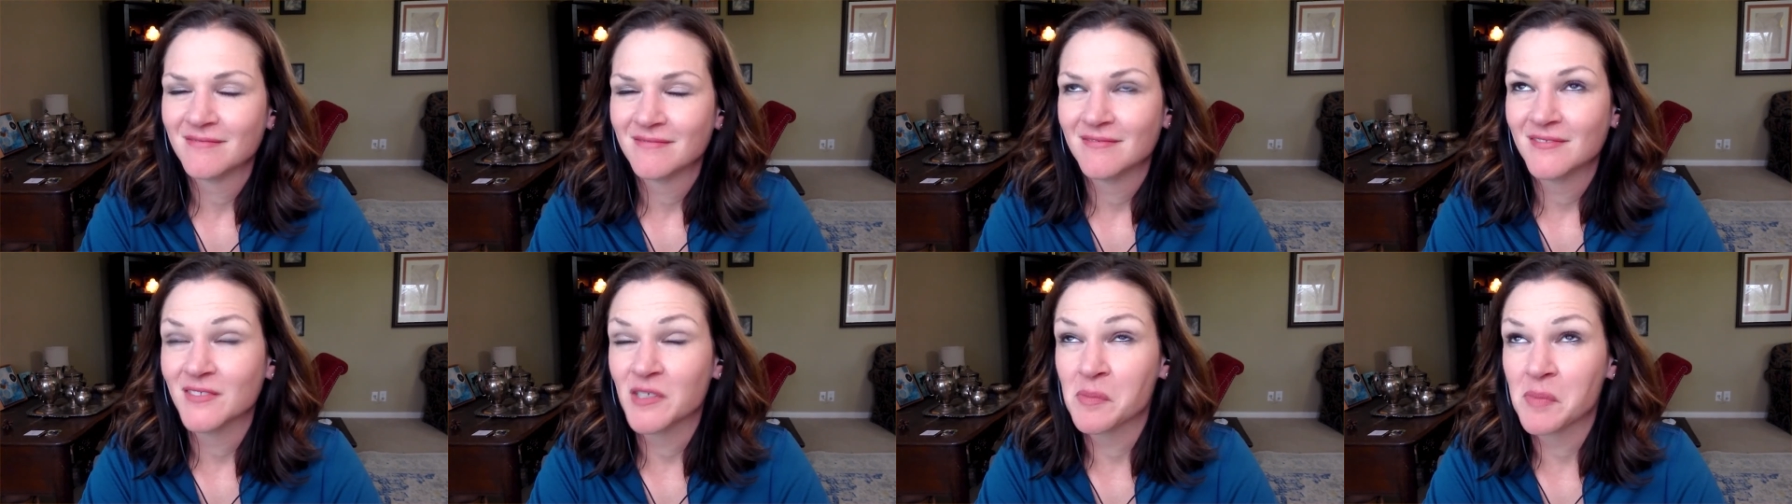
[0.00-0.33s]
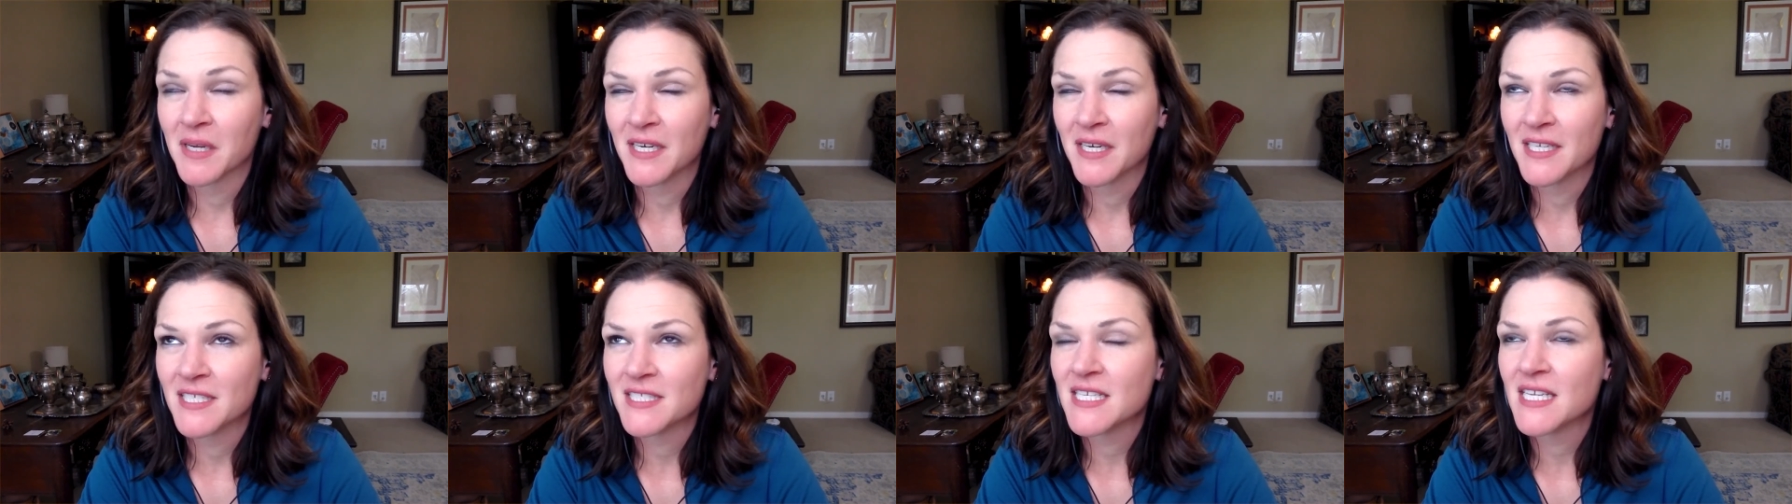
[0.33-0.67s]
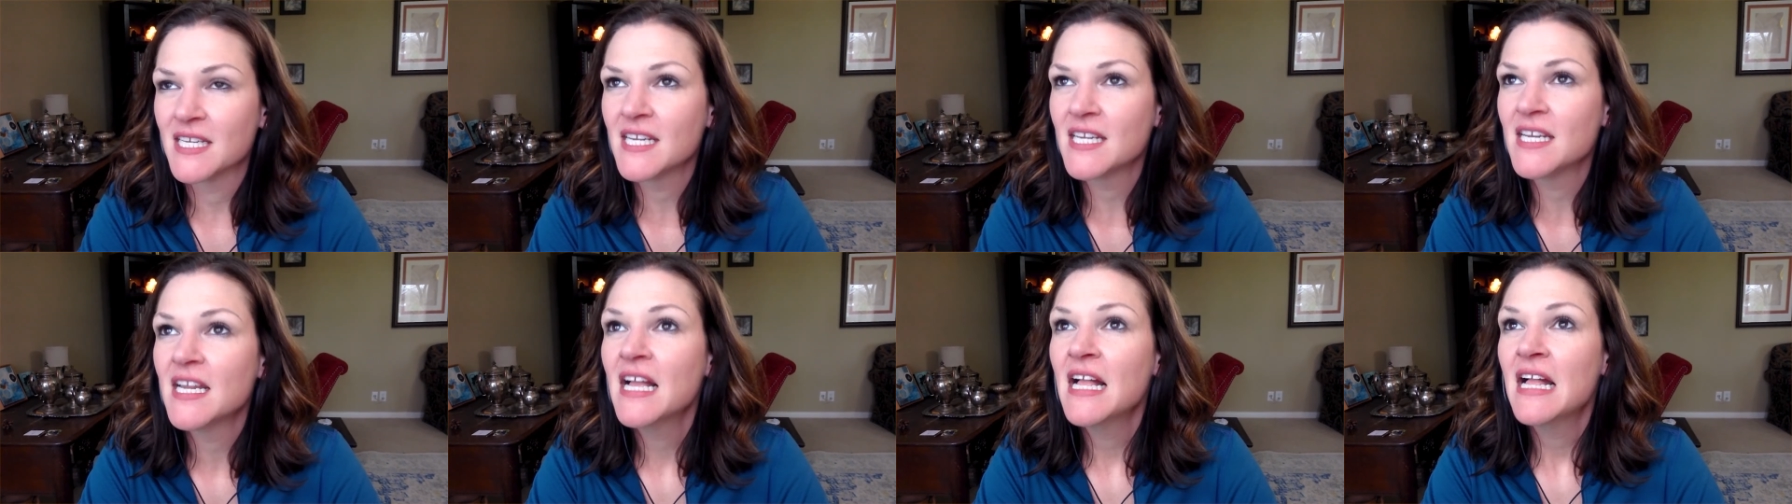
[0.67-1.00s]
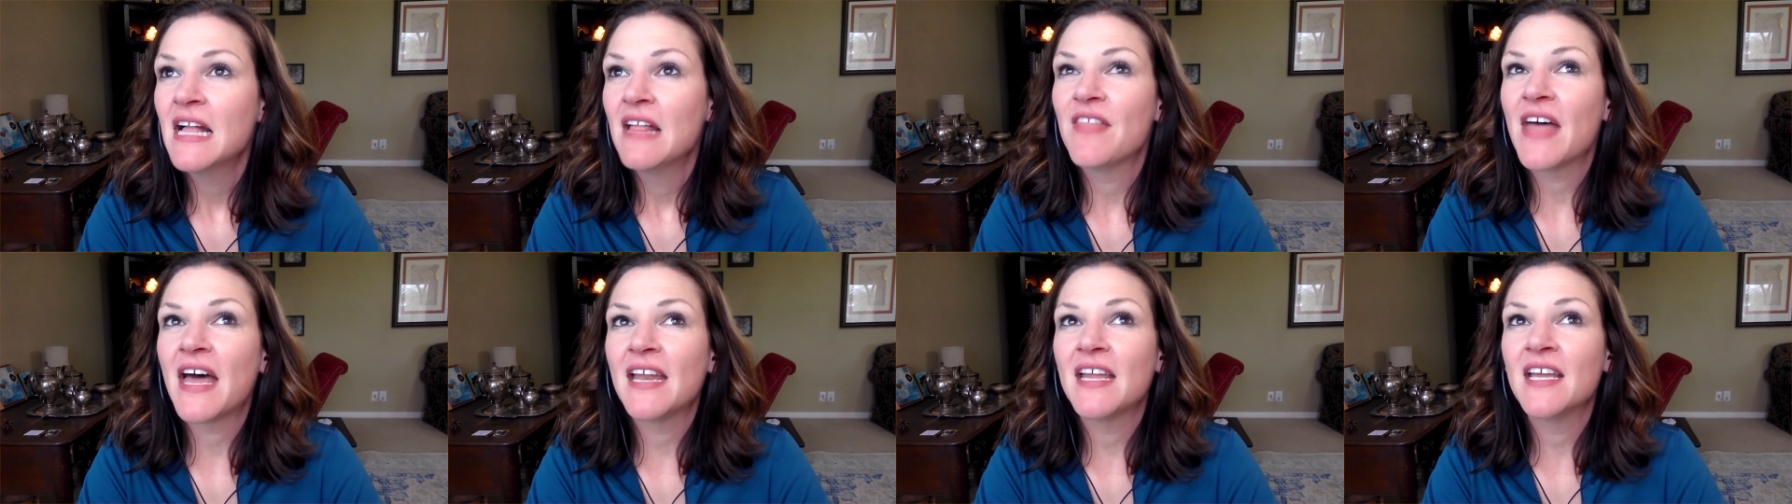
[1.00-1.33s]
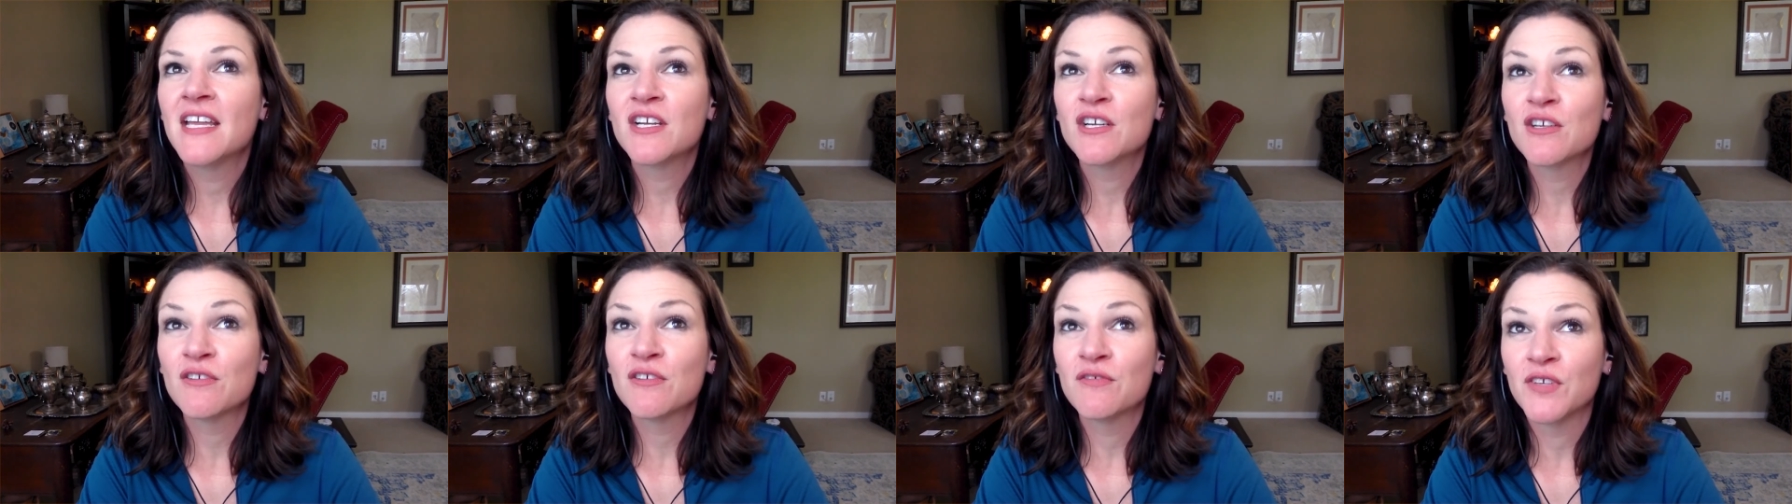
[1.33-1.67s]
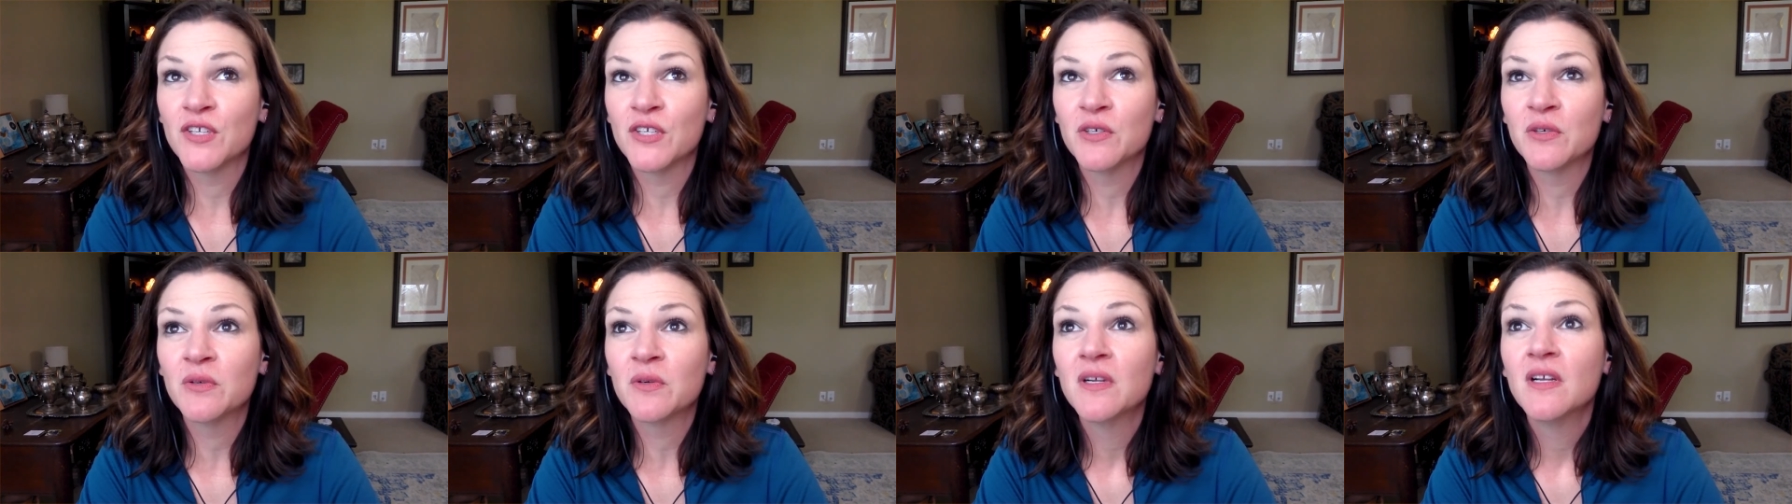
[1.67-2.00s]
no pun intended, that
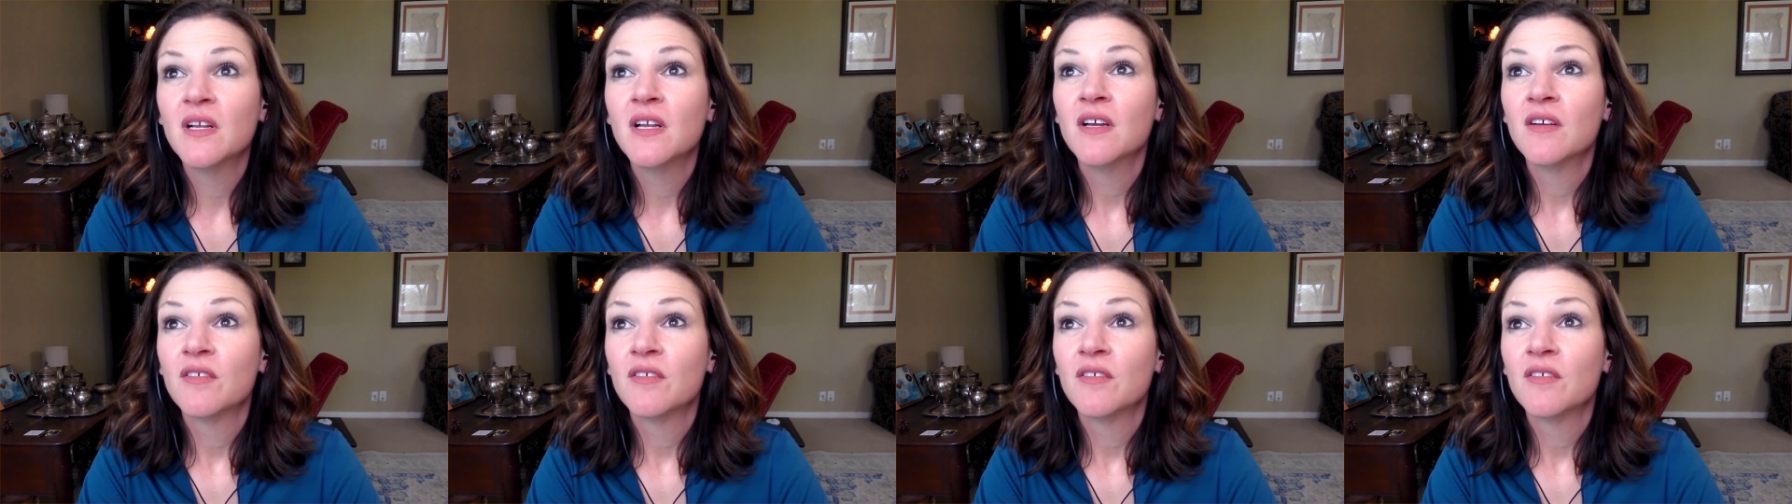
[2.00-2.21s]
interview